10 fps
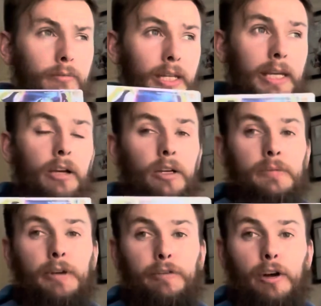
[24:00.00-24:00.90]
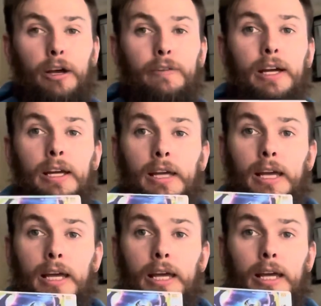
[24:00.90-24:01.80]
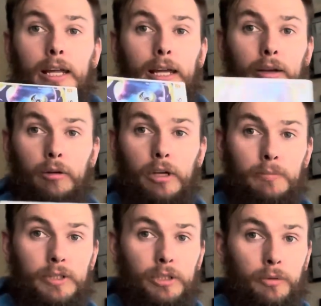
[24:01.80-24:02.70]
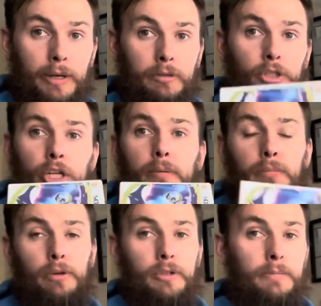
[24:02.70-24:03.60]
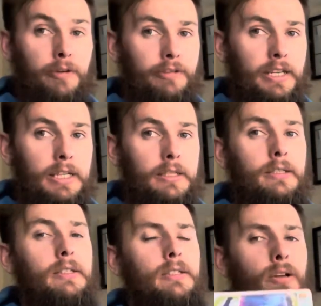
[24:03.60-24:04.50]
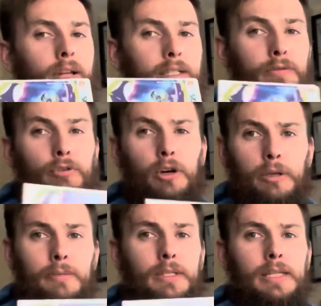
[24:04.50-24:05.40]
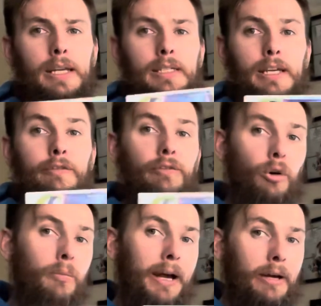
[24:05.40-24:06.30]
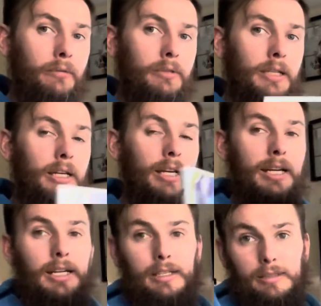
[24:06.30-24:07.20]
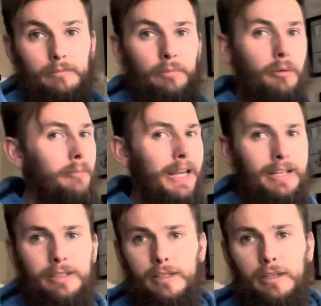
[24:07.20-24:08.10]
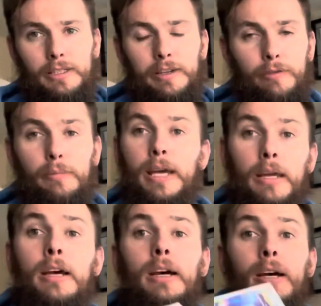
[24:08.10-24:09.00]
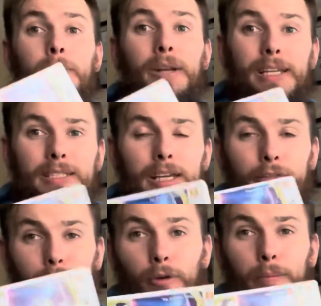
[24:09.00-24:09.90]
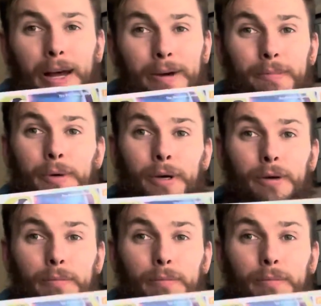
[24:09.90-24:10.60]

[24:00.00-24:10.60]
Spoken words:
It cost me a £5. It will cost me £2 to ship plus my fees. So let's, for argument's sake, say £4, and ball mailers like 7p. But let's say £4 per